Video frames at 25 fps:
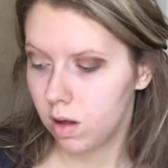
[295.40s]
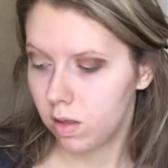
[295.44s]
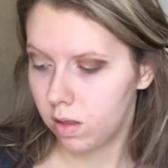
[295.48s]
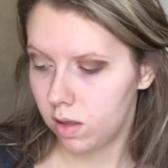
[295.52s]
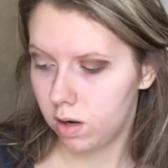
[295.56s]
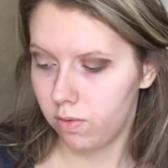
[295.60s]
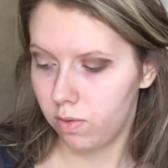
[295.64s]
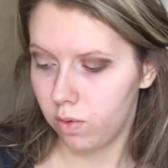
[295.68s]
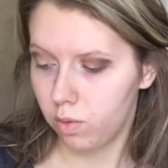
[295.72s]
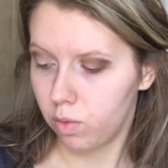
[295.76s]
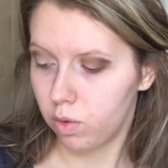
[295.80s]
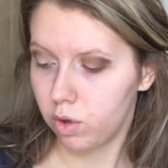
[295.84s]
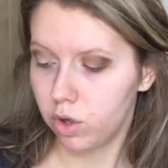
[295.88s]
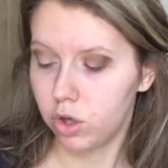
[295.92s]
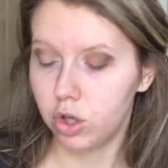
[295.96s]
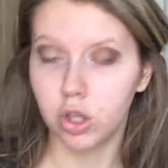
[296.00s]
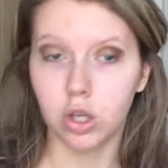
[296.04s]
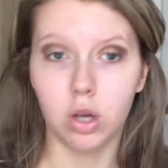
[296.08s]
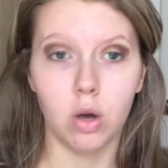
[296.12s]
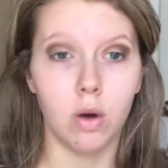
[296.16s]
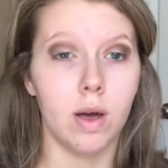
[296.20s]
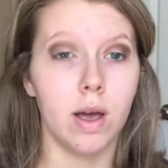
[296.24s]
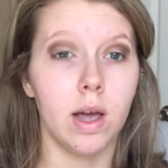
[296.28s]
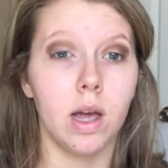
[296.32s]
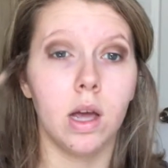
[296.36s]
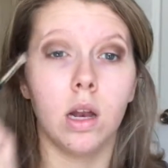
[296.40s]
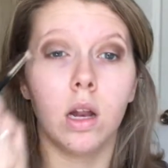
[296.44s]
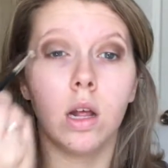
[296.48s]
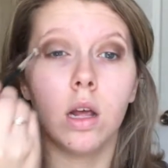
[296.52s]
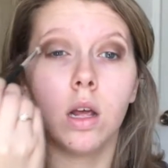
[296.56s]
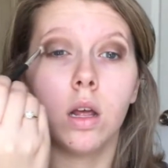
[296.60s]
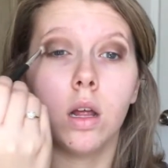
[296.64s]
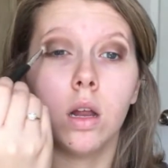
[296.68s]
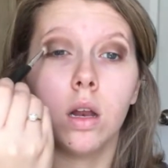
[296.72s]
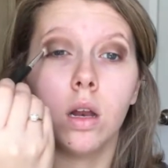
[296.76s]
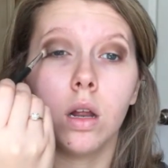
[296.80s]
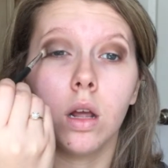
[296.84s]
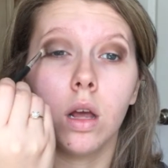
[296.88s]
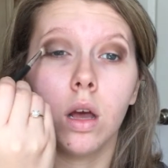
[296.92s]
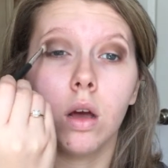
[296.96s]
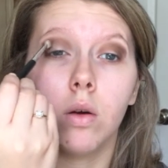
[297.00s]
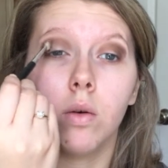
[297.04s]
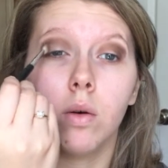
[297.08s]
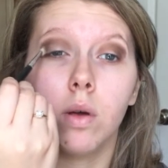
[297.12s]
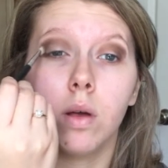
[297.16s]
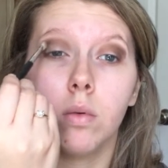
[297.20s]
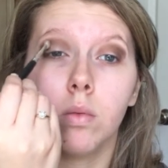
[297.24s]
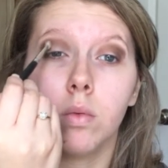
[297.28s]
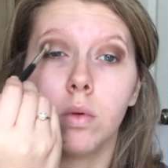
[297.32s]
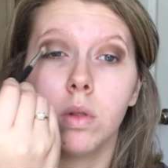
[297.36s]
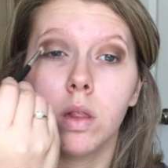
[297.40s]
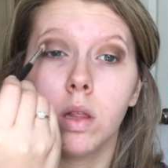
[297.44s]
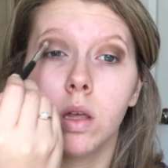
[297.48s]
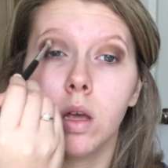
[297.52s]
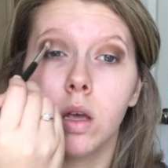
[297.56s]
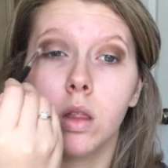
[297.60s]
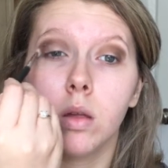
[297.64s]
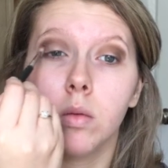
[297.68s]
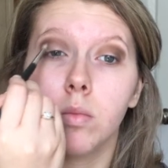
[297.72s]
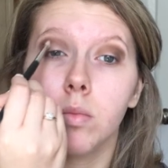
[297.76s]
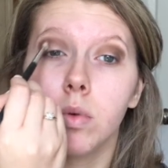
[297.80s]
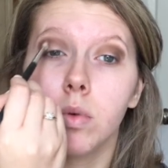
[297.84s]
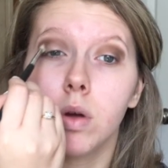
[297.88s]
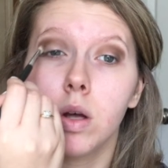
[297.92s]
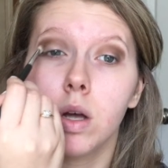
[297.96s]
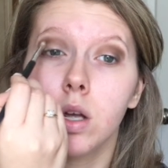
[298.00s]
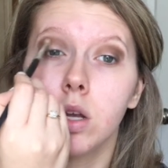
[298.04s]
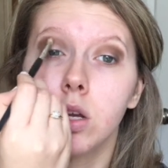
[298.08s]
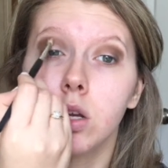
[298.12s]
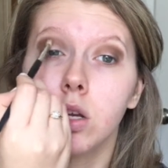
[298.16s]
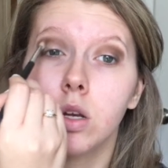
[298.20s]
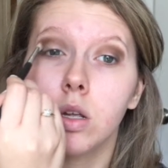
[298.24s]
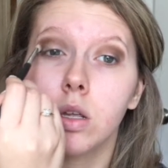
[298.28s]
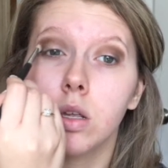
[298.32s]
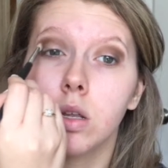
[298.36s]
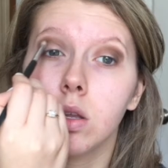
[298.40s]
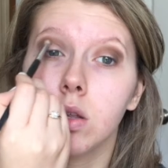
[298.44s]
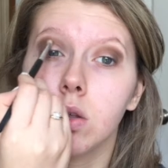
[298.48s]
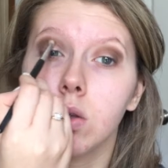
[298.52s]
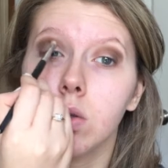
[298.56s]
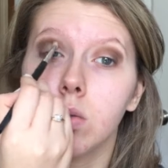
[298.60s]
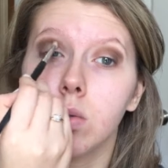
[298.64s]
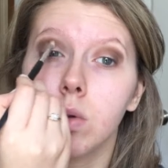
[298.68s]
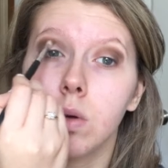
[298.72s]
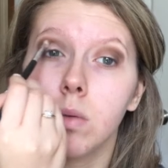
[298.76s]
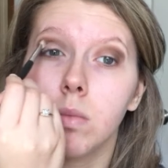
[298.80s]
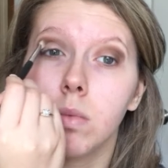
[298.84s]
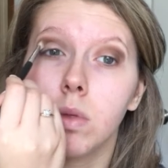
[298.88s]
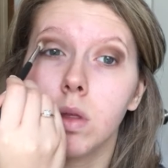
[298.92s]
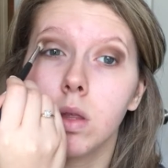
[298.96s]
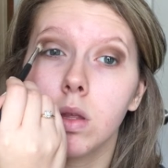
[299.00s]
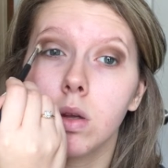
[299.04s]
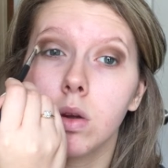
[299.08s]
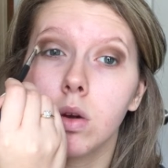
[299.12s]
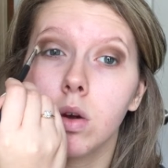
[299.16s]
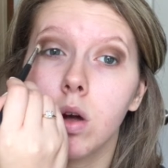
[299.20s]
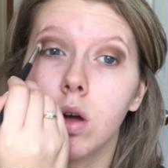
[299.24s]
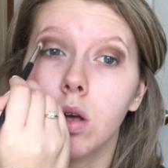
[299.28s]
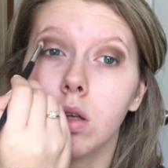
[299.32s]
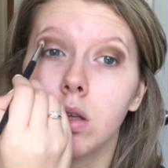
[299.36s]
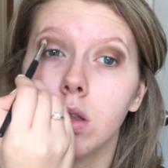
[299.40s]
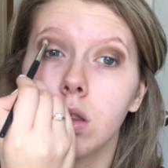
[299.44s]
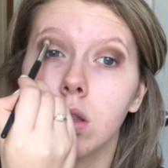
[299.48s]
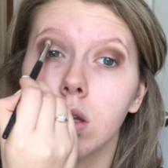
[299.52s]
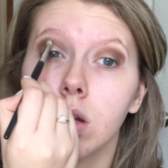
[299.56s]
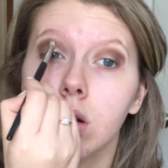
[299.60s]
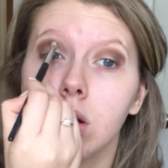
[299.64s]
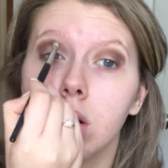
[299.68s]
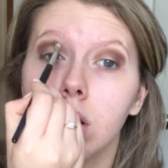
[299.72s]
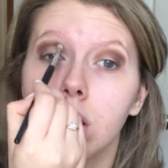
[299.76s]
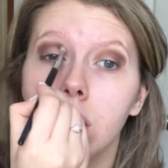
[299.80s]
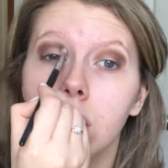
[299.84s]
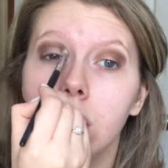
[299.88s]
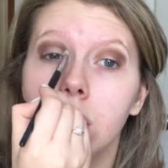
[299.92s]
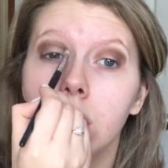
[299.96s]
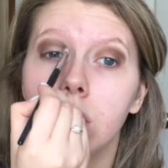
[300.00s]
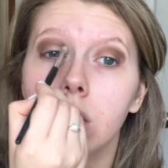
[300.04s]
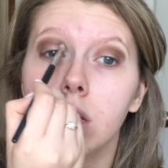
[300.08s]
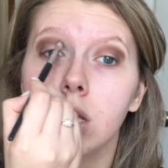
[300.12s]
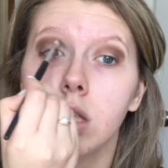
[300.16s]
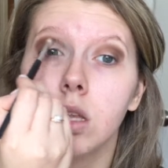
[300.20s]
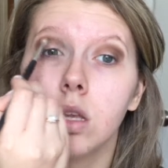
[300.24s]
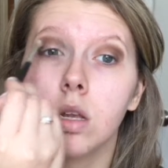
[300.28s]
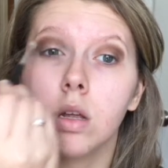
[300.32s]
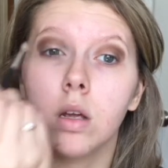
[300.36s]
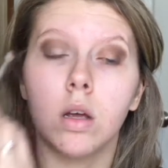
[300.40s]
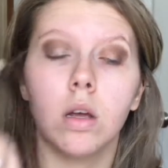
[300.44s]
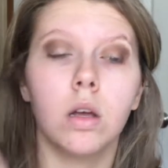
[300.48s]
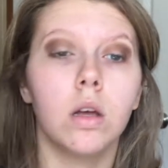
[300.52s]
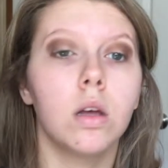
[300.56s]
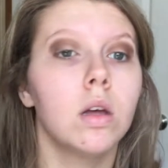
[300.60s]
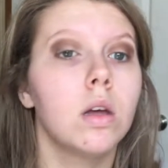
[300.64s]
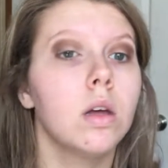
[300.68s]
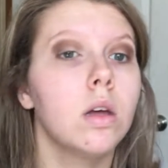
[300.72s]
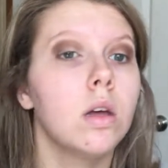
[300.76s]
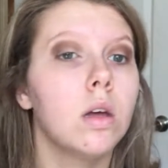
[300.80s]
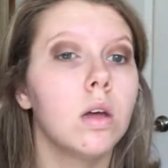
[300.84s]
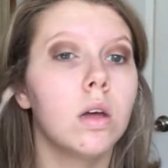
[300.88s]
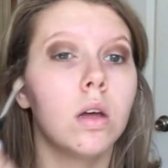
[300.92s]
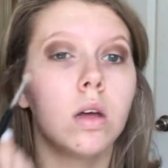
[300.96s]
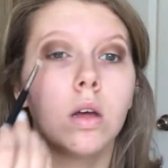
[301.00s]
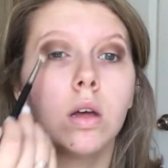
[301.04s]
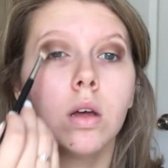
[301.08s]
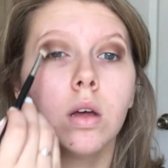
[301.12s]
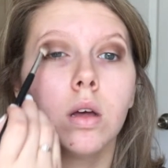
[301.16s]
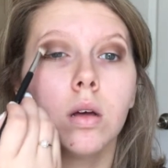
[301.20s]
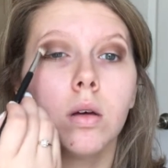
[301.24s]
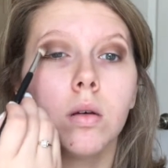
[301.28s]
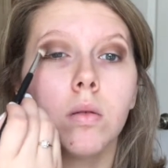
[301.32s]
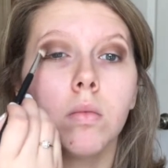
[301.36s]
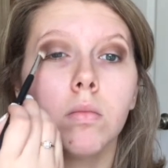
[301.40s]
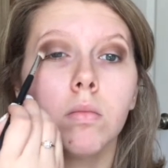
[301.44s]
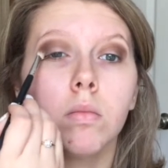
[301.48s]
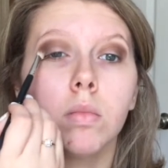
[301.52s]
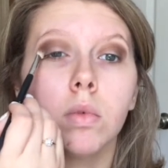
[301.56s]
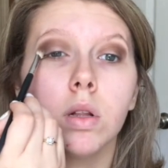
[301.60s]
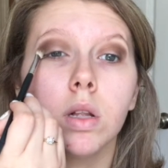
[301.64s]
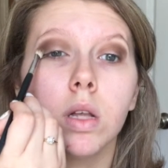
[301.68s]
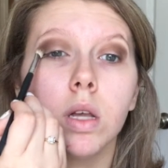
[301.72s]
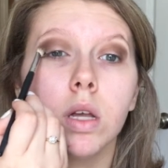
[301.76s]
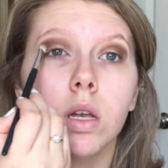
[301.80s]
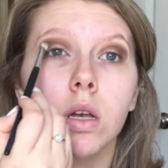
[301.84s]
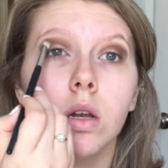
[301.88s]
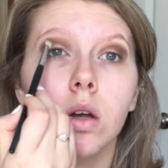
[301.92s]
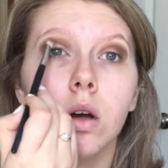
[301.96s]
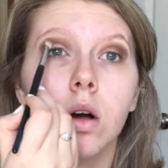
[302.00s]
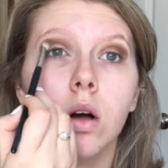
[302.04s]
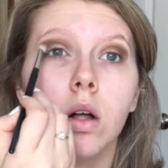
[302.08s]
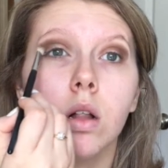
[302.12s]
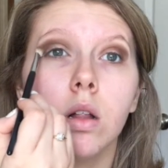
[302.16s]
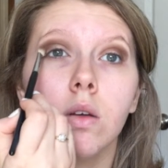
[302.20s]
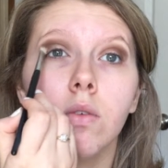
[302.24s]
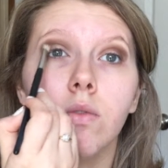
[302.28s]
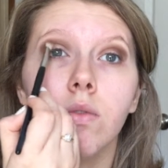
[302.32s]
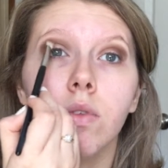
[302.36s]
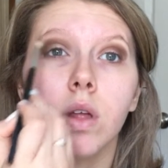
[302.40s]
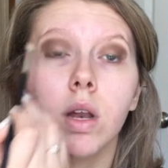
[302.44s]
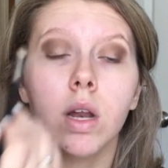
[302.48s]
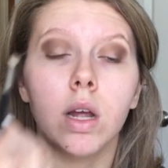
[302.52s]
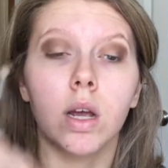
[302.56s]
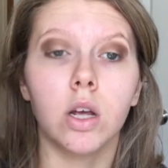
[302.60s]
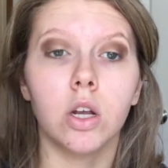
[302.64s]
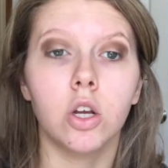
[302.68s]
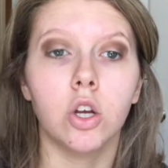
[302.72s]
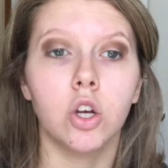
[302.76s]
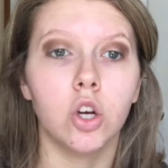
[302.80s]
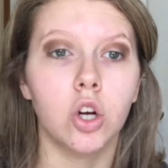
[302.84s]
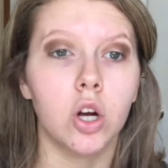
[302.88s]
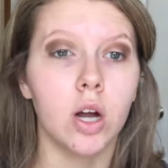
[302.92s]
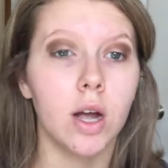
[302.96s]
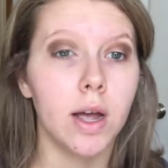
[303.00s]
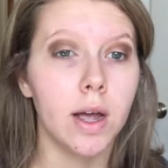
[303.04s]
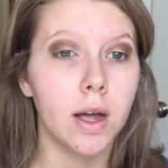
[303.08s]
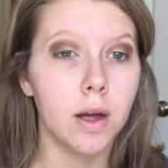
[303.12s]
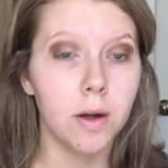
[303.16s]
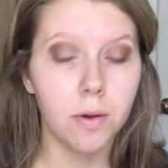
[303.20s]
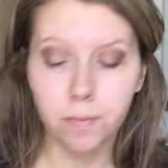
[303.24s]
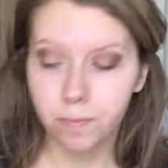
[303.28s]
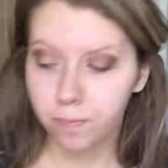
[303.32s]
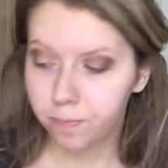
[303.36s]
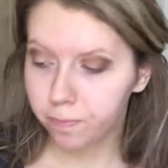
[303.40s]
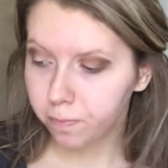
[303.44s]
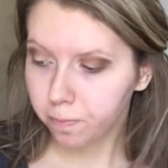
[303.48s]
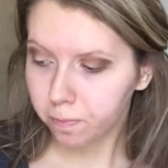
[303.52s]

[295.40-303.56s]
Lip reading: that. If you want, just go ahead and go in with the other brush just to sweep this across the crease just to blend all of that extra out.